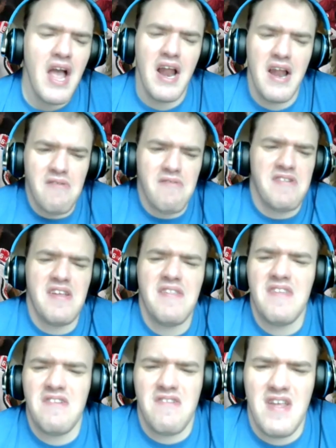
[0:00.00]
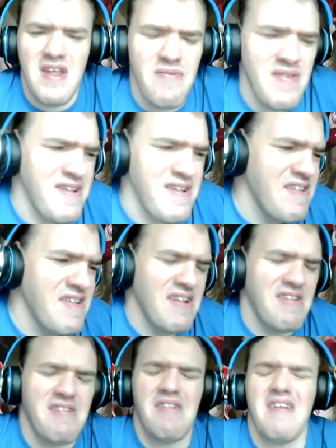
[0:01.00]
And you see the team that just
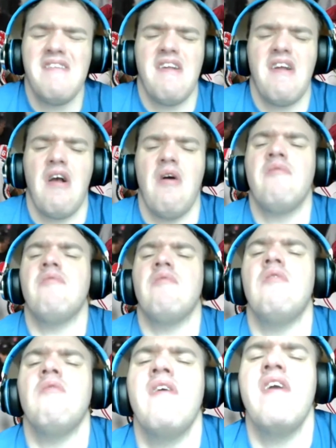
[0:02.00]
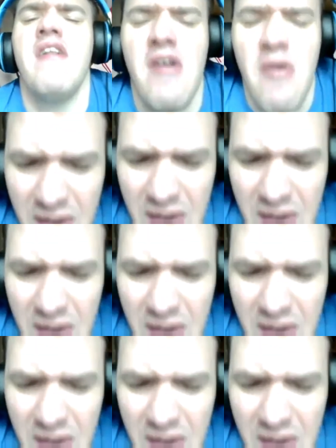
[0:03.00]
has such a comfortable lead go